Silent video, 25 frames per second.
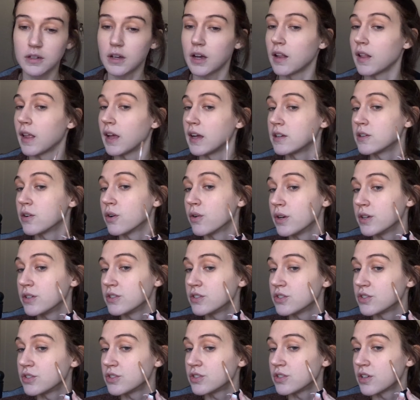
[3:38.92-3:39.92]
I like to always
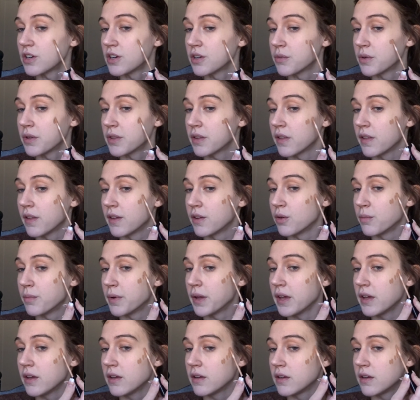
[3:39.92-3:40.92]
just start with a little
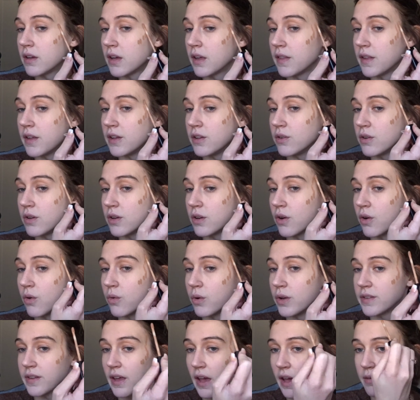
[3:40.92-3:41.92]
bit, and then you can
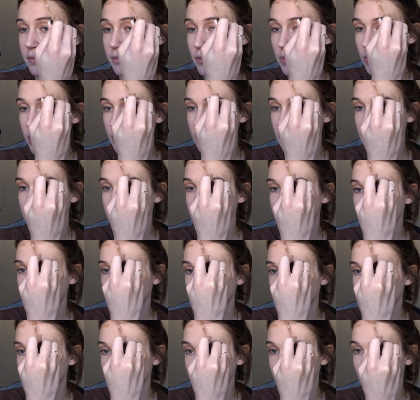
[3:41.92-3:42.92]
always add more.
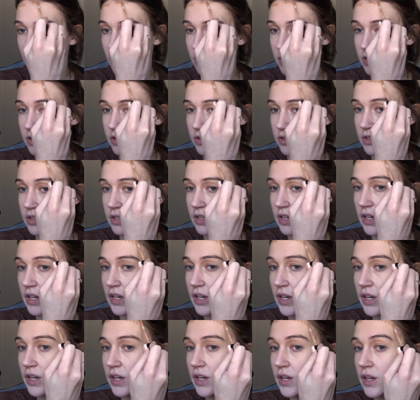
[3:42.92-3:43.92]
It's just harder
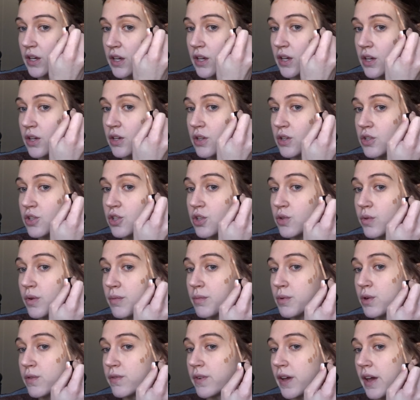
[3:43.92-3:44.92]
to
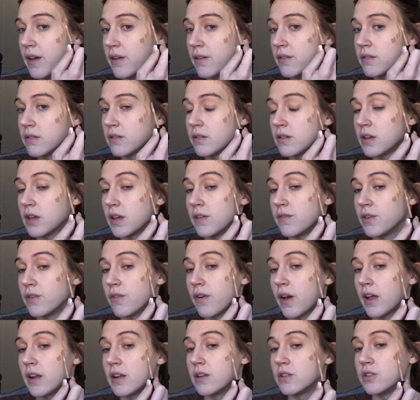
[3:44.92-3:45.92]
remove it if you've
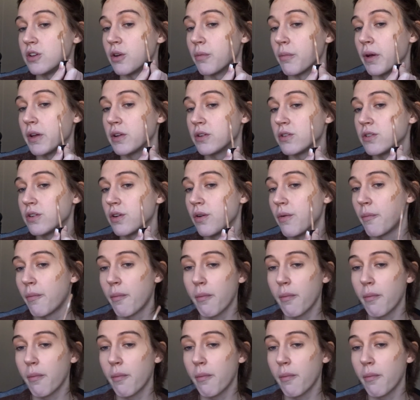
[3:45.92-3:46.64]
added too much.